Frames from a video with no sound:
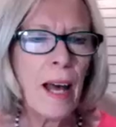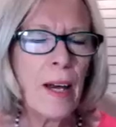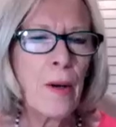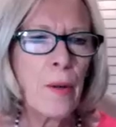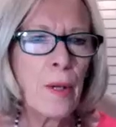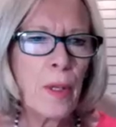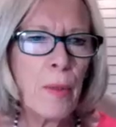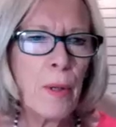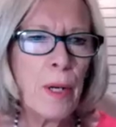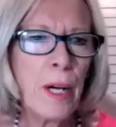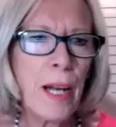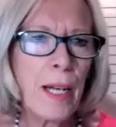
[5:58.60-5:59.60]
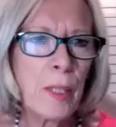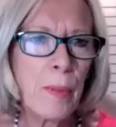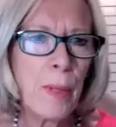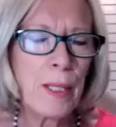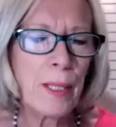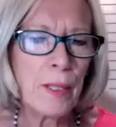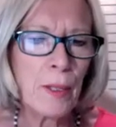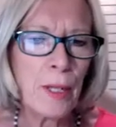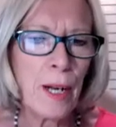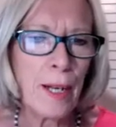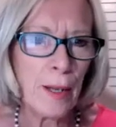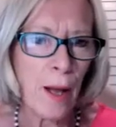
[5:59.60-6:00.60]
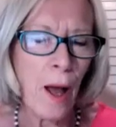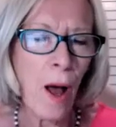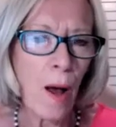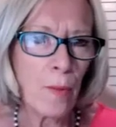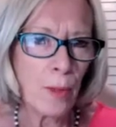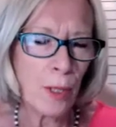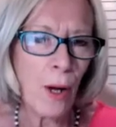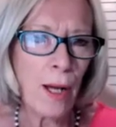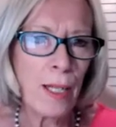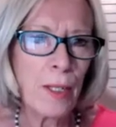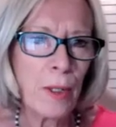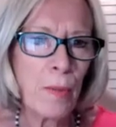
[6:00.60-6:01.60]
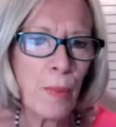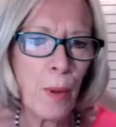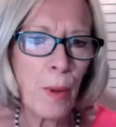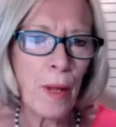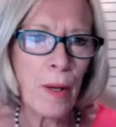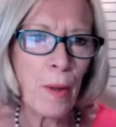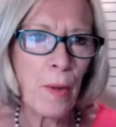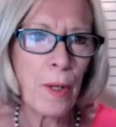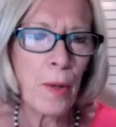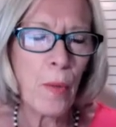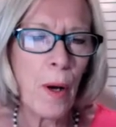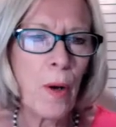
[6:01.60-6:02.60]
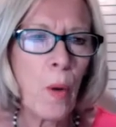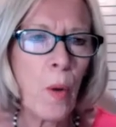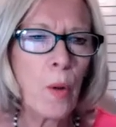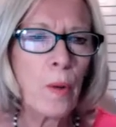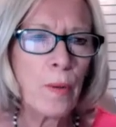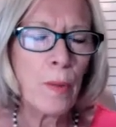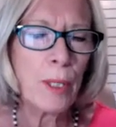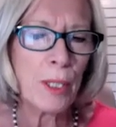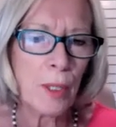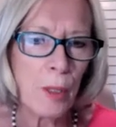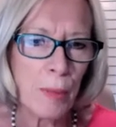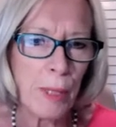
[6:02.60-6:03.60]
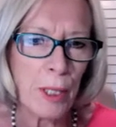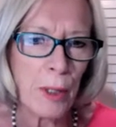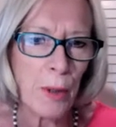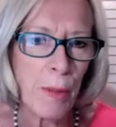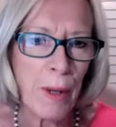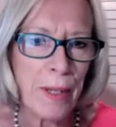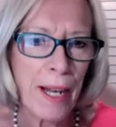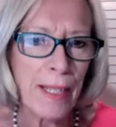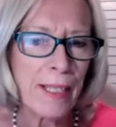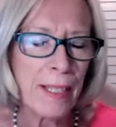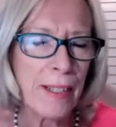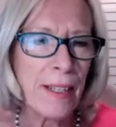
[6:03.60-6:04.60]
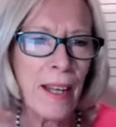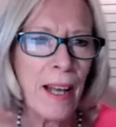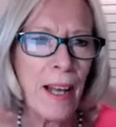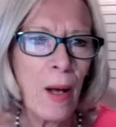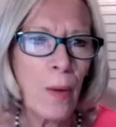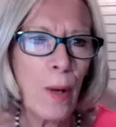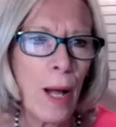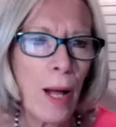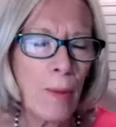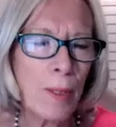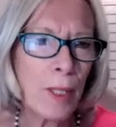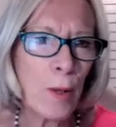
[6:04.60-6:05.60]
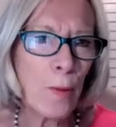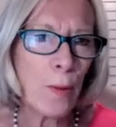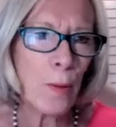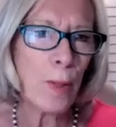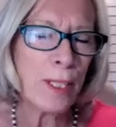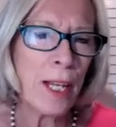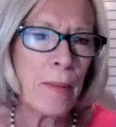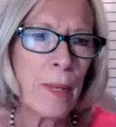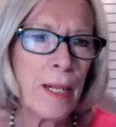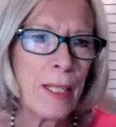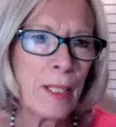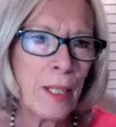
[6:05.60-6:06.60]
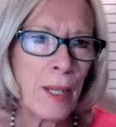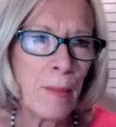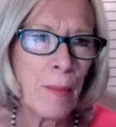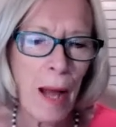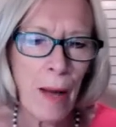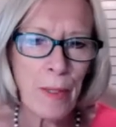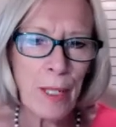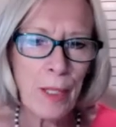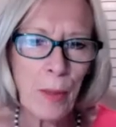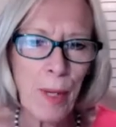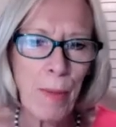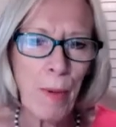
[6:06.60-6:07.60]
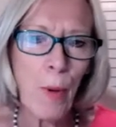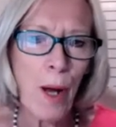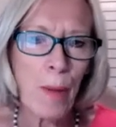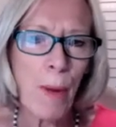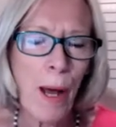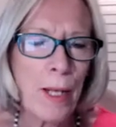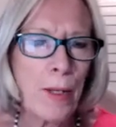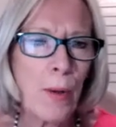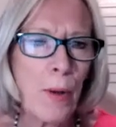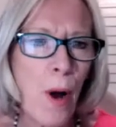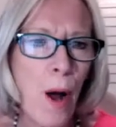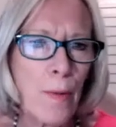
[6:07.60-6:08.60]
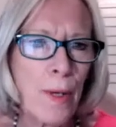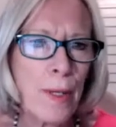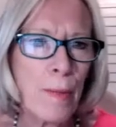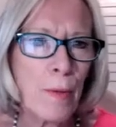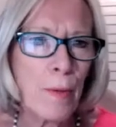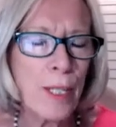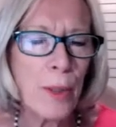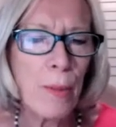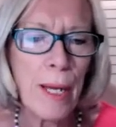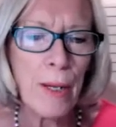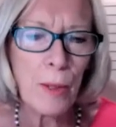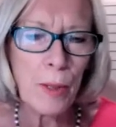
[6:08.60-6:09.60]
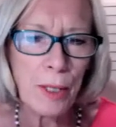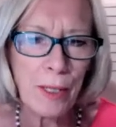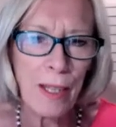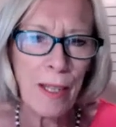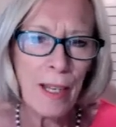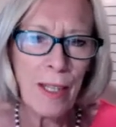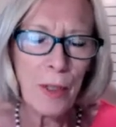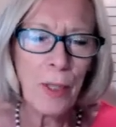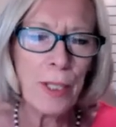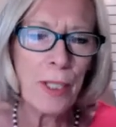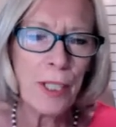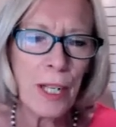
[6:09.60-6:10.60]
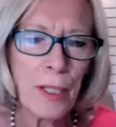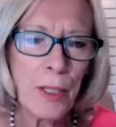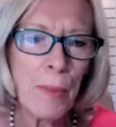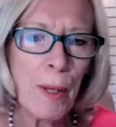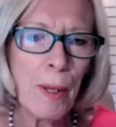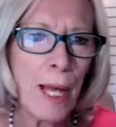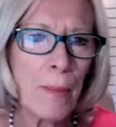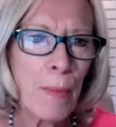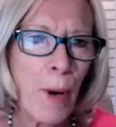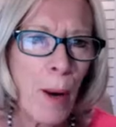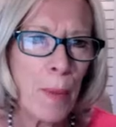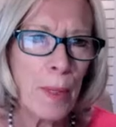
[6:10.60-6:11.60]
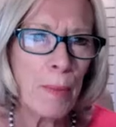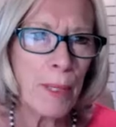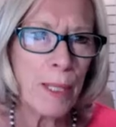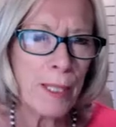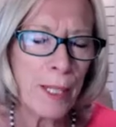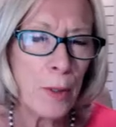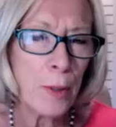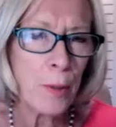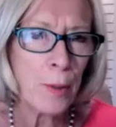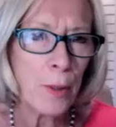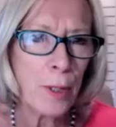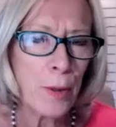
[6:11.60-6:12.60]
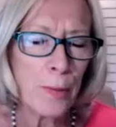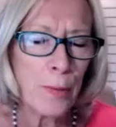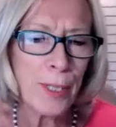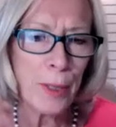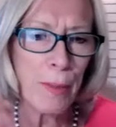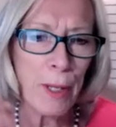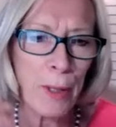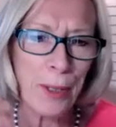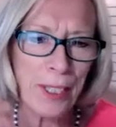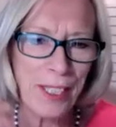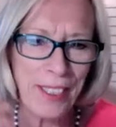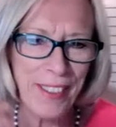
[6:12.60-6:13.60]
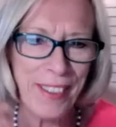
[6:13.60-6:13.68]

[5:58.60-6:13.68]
And I know the community aspect is good. I was talking to you both at 31 Ogilvy, which I'll speak to you about next. And well, I was there for 10 minutes, and about half a dozen people walked by, and you were offering them free tomatoes. So could you tell us about that property, please, and your free tomatoes?